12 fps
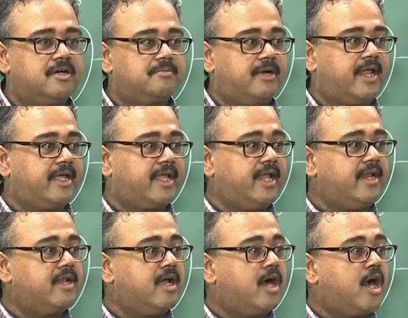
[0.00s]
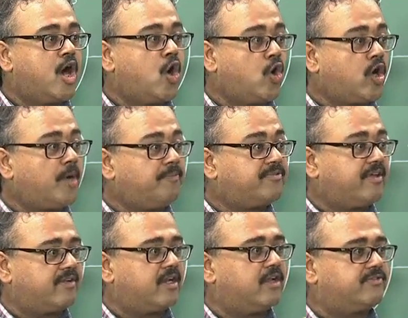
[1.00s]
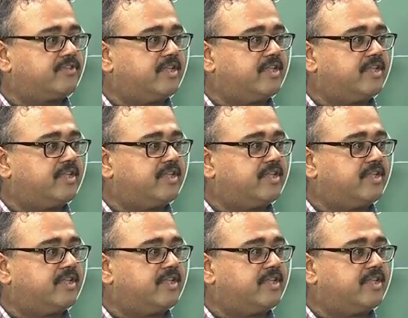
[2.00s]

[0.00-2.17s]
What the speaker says: but I can hook up several of